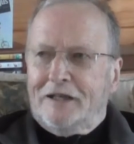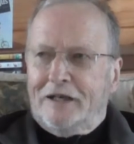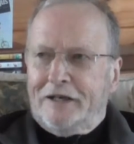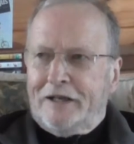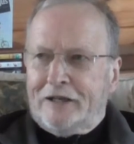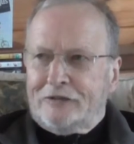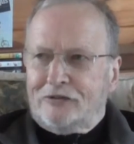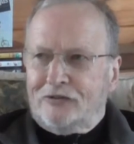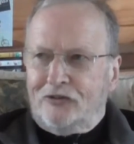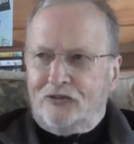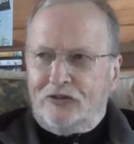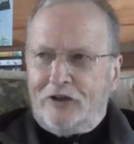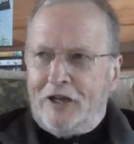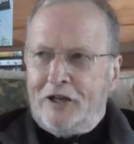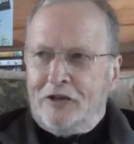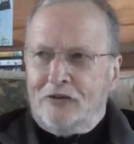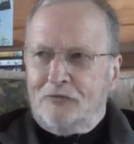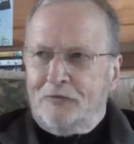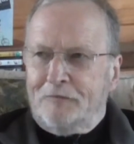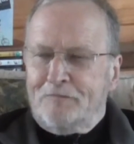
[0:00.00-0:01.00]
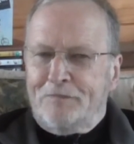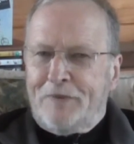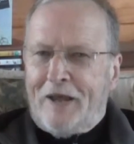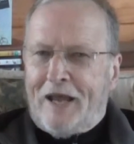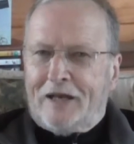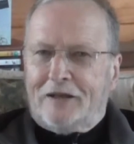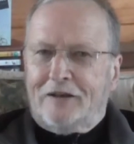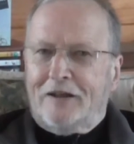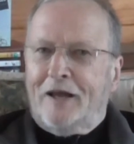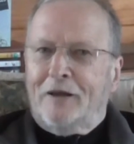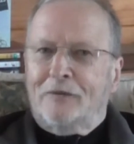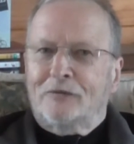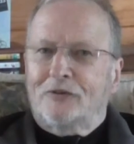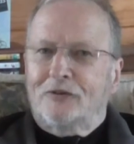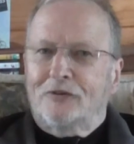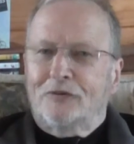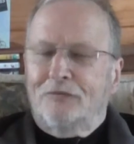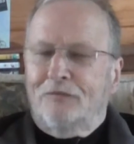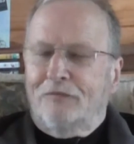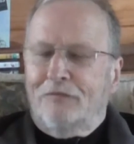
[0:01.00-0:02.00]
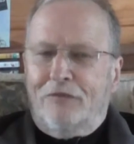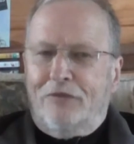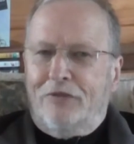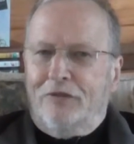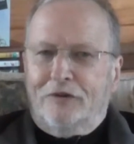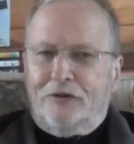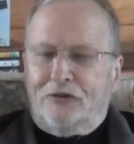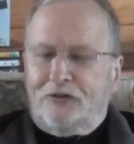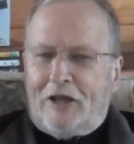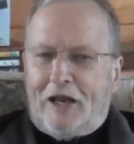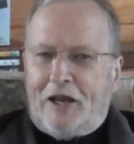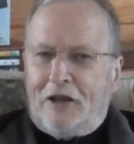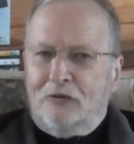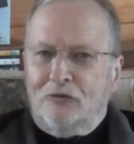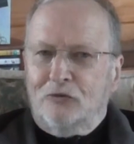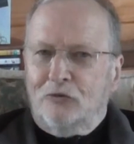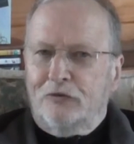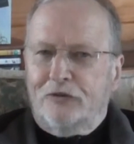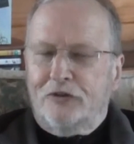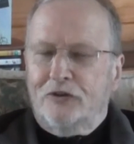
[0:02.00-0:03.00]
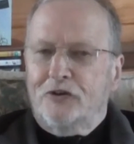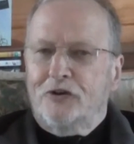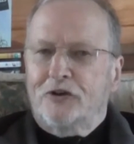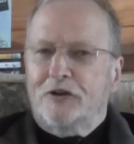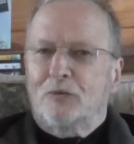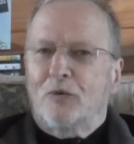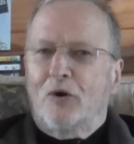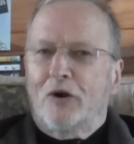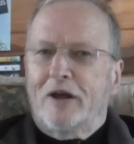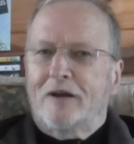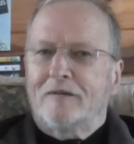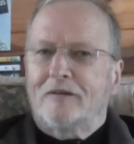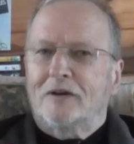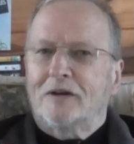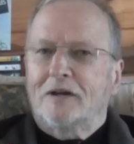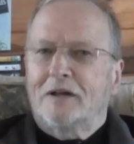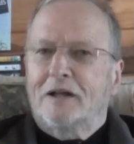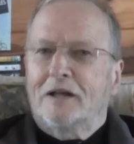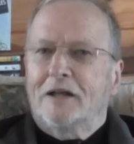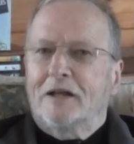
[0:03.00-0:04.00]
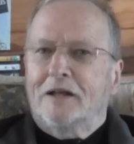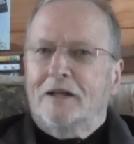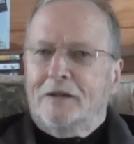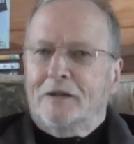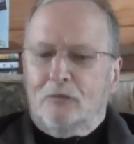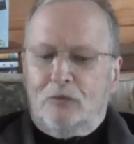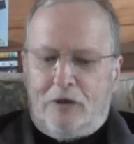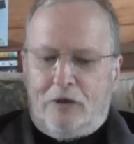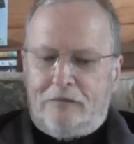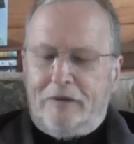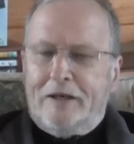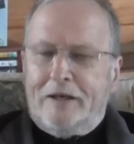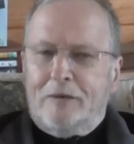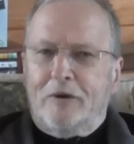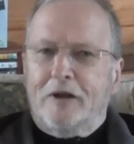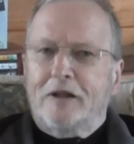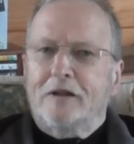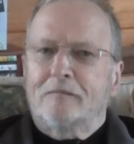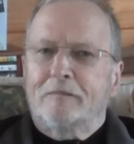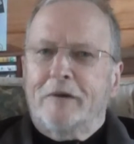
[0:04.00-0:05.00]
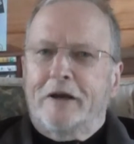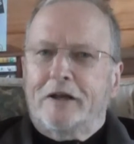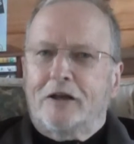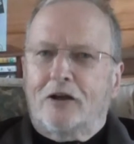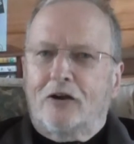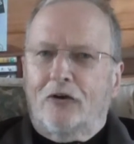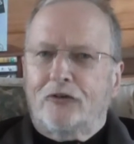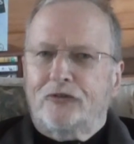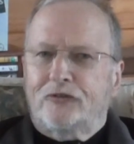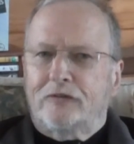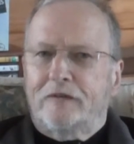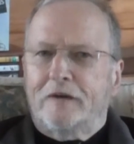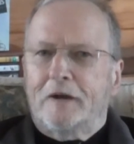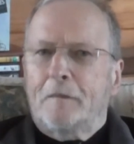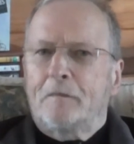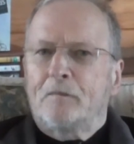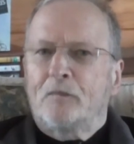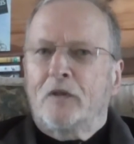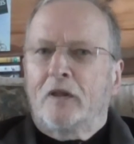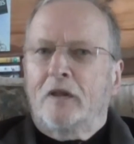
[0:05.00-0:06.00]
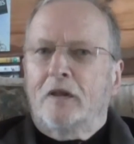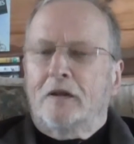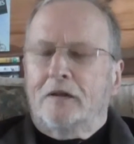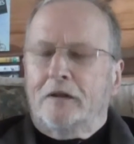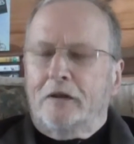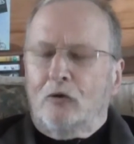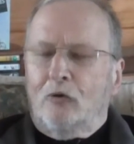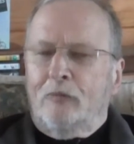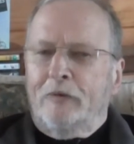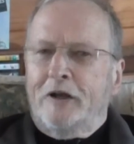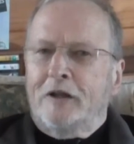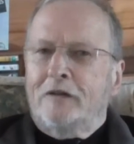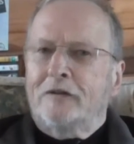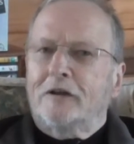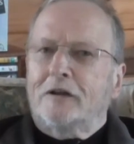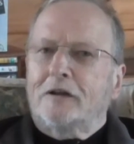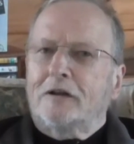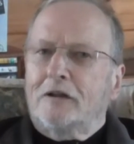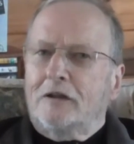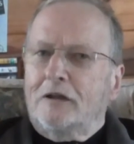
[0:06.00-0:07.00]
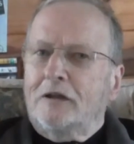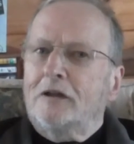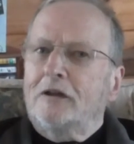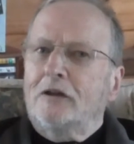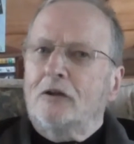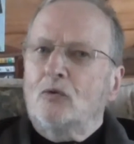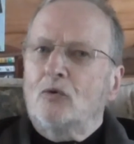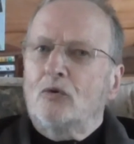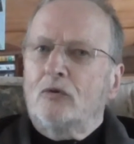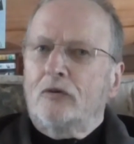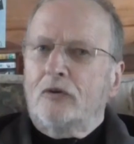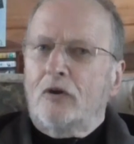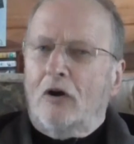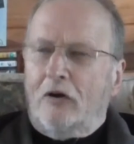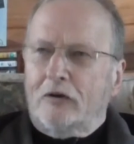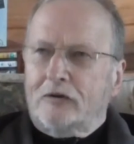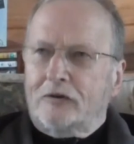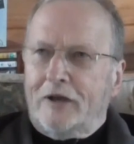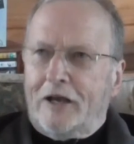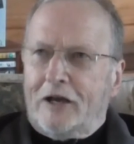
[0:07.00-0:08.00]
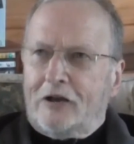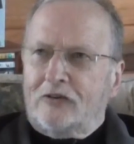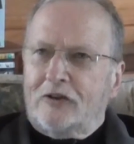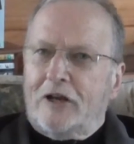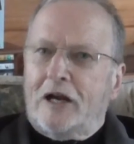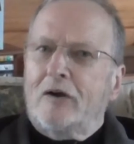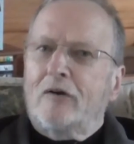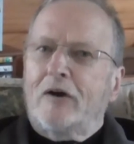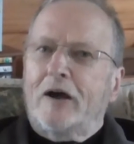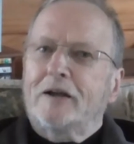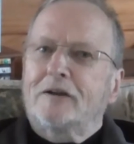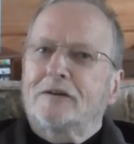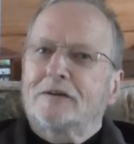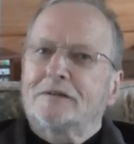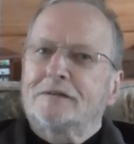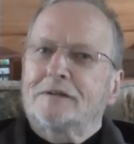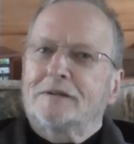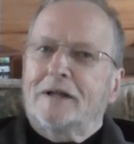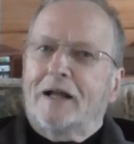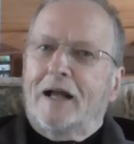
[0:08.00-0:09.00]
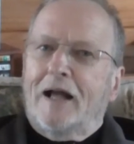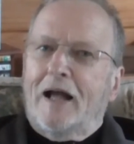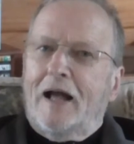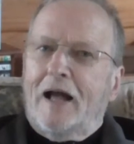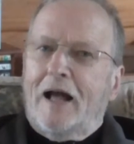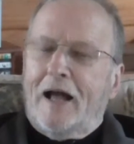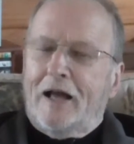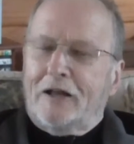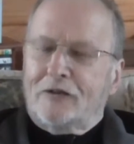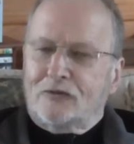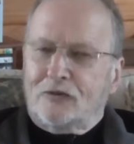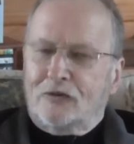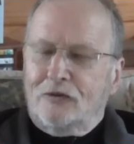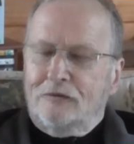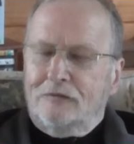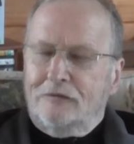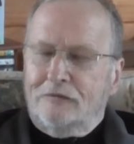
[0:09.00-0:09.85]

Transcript: and had to change back down to second or third or whatever, well, anyway, you've made a cods of it. It will mean that you will not accelerate as